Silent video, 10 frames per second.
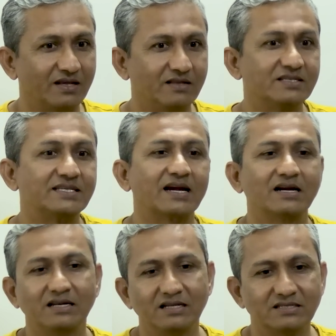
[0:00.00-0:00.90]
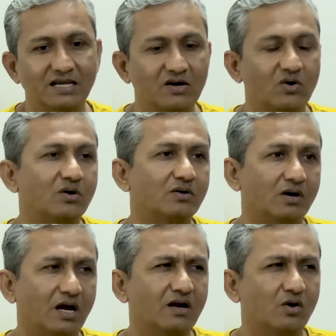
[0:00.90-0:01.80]
In the second innings, I got
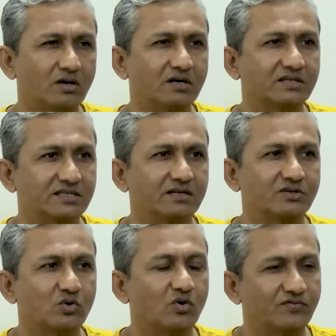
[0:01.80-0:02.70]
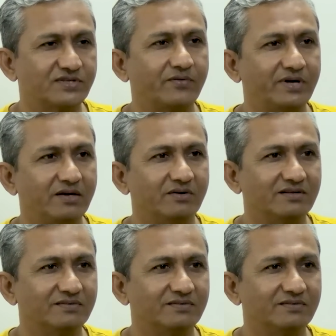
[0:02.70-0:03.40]
a score of 71.